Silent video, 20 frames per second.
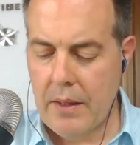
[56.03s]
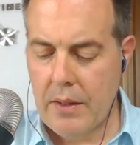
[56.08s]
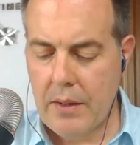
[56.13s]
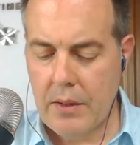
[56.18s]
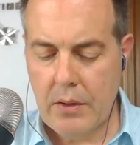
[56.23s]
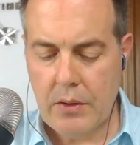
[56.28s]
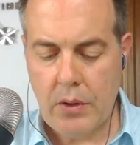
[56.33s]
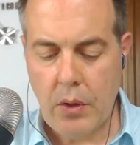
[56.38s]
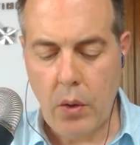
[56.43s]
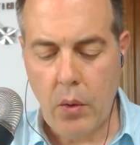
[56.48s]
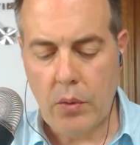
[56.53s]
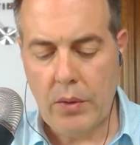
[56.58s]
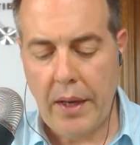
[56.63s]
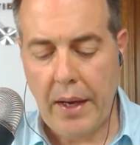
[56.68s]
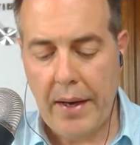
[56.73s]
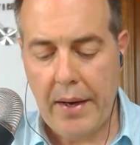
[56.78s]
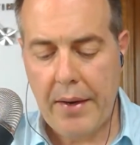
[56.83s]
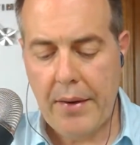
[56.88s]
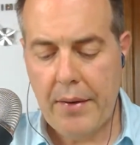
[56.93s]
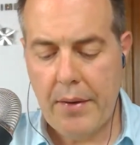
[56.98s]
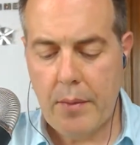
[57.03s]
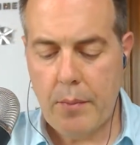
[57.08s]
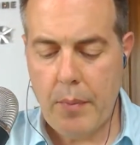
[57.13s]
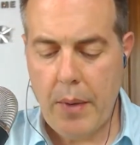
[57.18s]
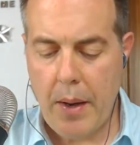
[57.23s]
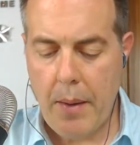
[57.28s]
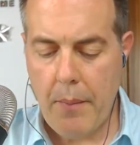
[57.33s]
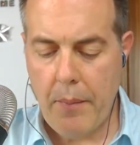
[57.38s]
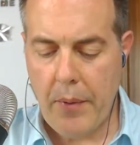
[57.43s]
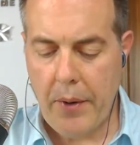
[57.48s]
So the inner
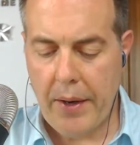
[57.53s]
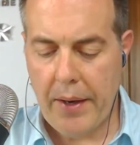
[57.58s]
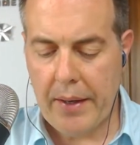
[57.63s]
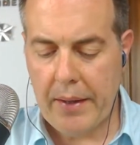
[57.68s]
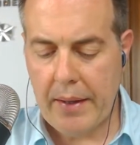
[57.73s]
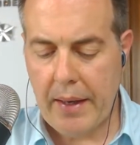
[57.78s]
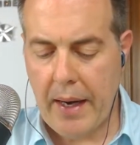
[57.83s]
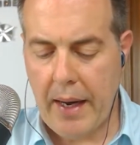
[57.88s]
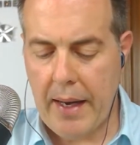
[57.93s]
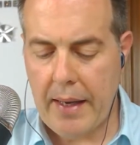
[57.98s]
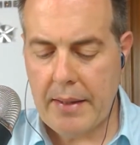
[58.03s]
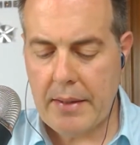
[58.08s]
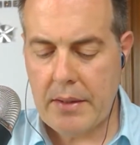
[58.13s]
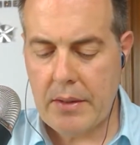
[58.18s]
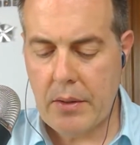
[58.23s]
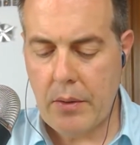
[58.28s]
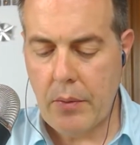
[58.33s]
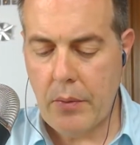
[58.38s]
membrane has